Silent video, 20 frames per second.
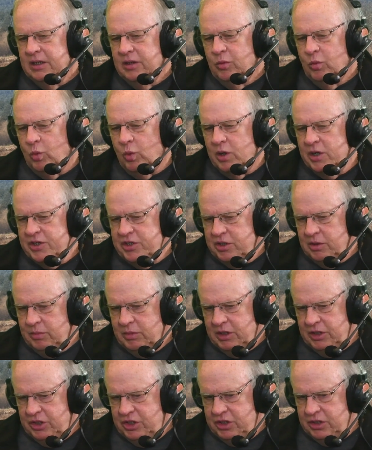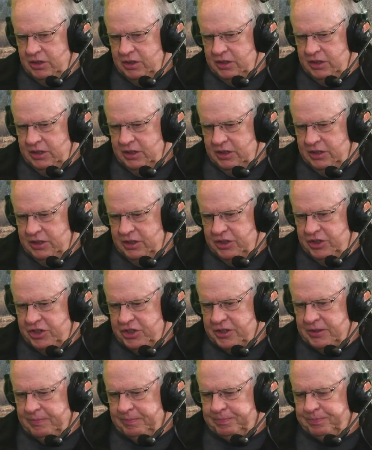One dimension
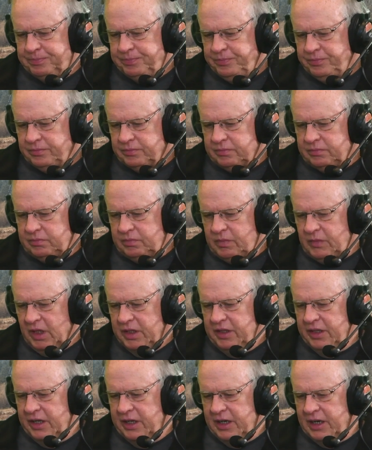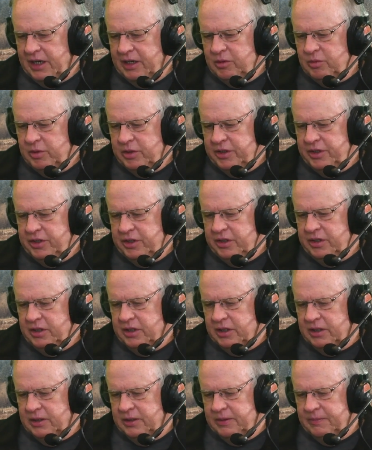is that I would,
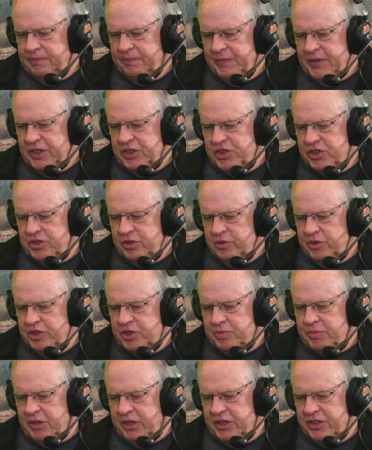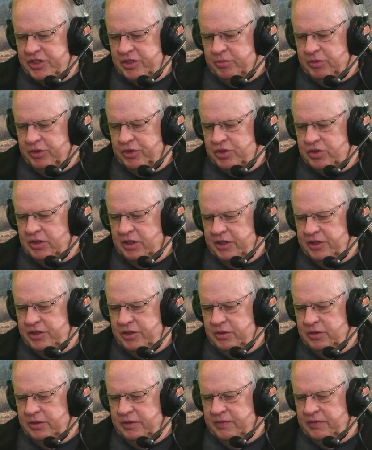as soon as possible, try
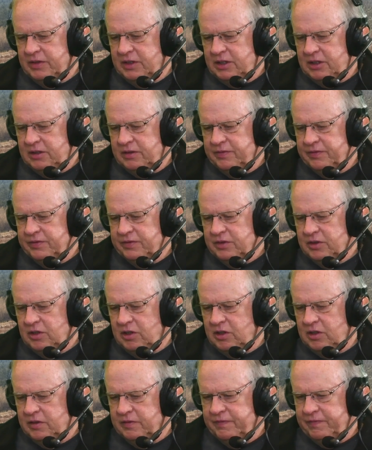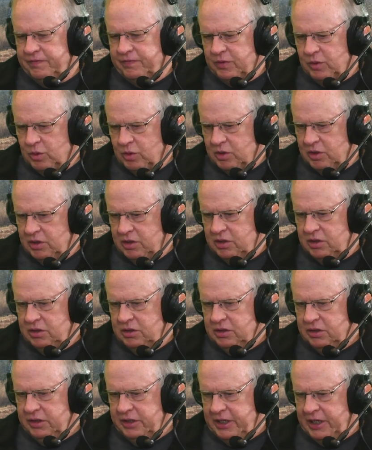to involve all 4
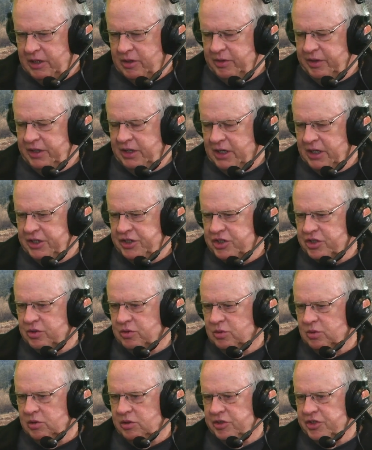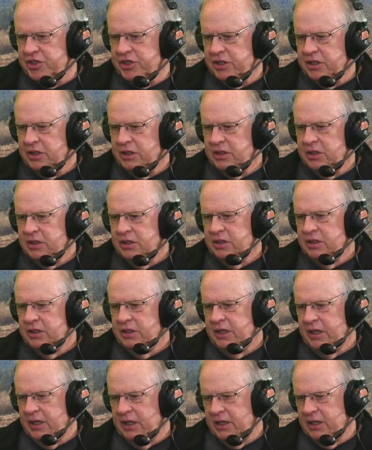county high schools,
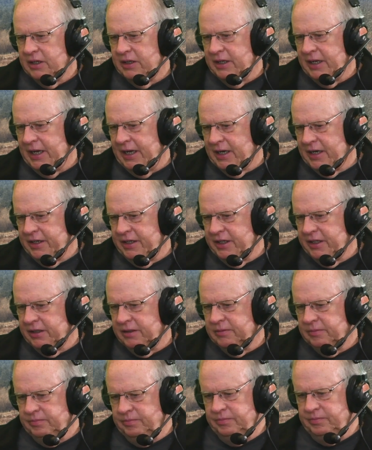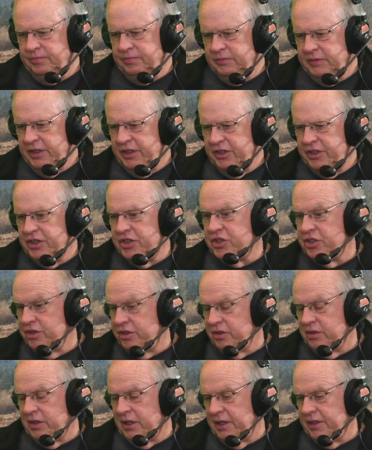adding, in addition
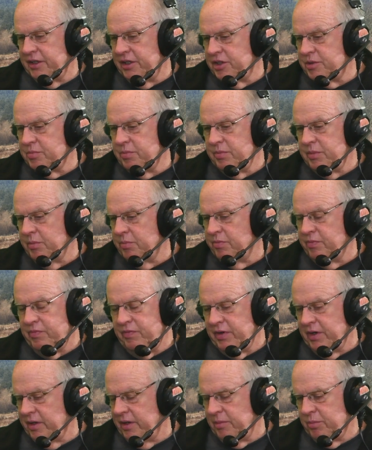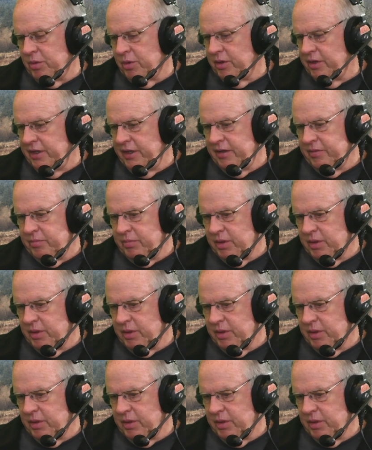to, and I think it's very important to have